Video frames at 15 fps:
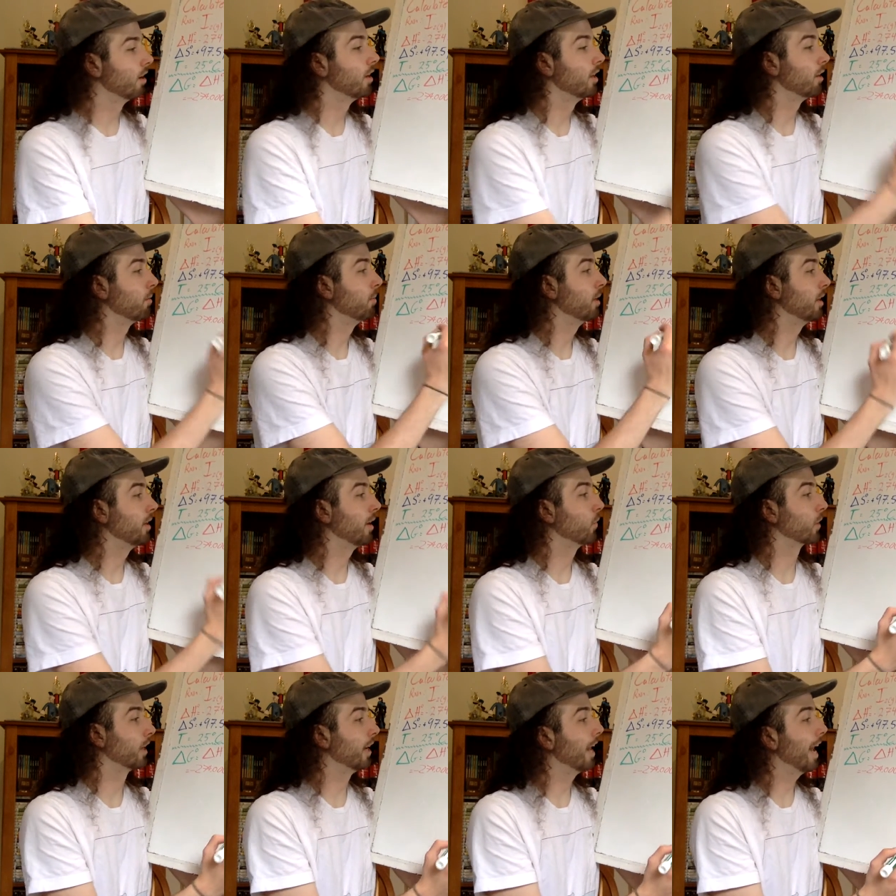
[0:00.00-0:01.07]
It'll be,
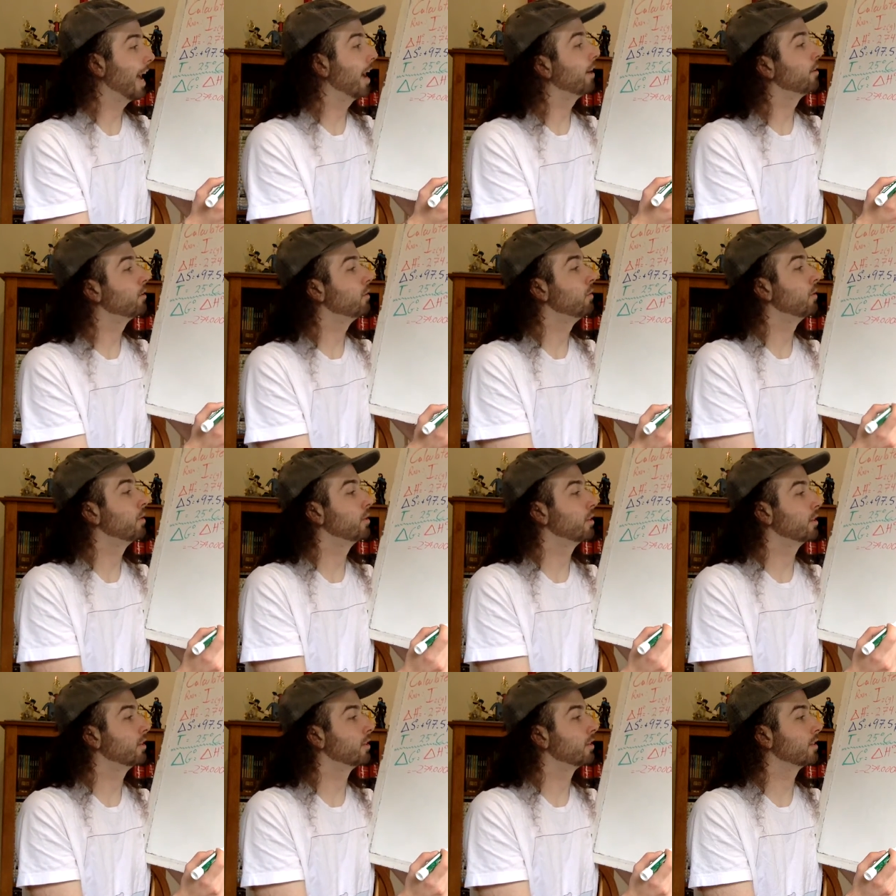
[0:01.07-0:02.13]
we're going to add
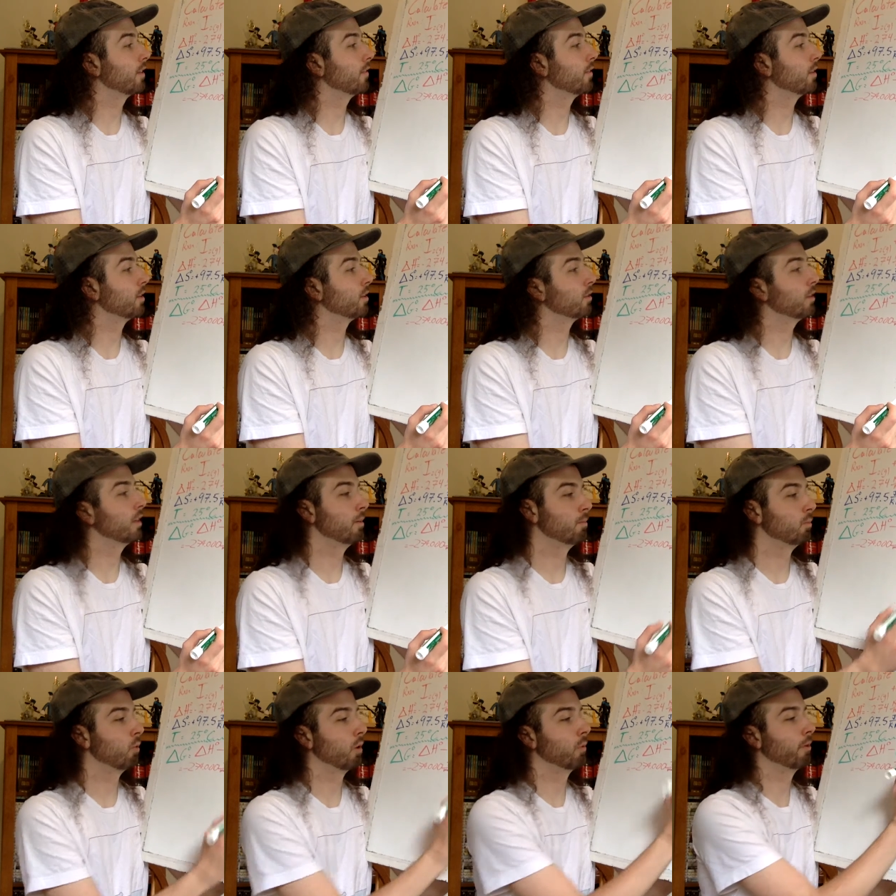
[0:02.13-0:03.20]

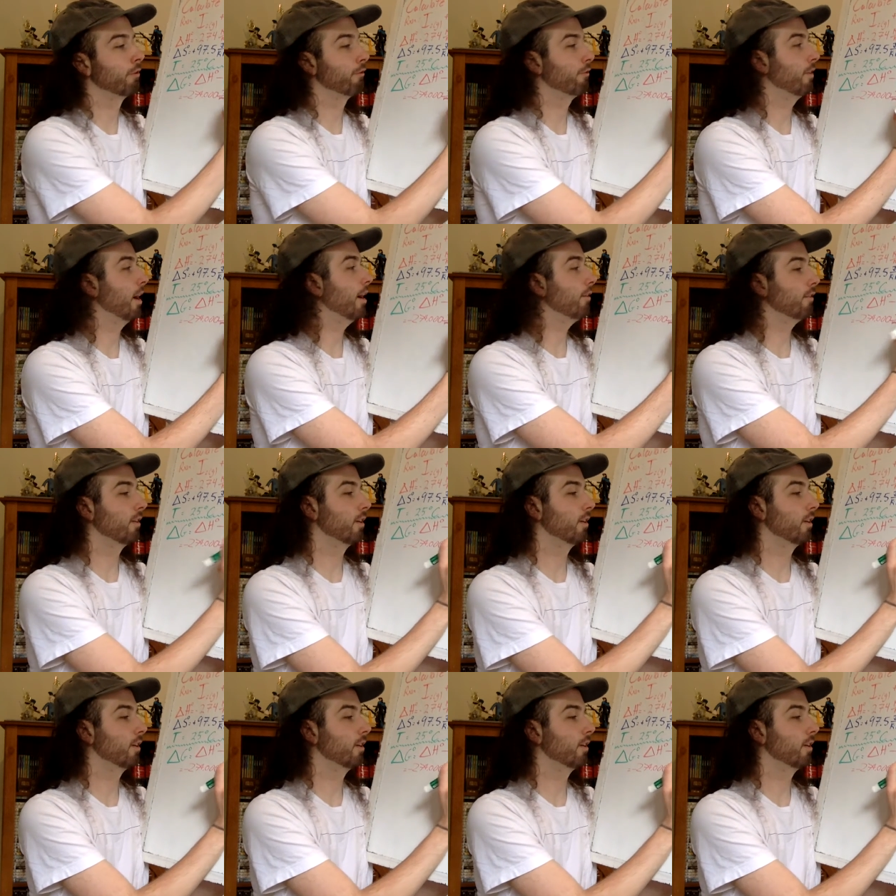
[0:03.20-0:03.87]
273.15.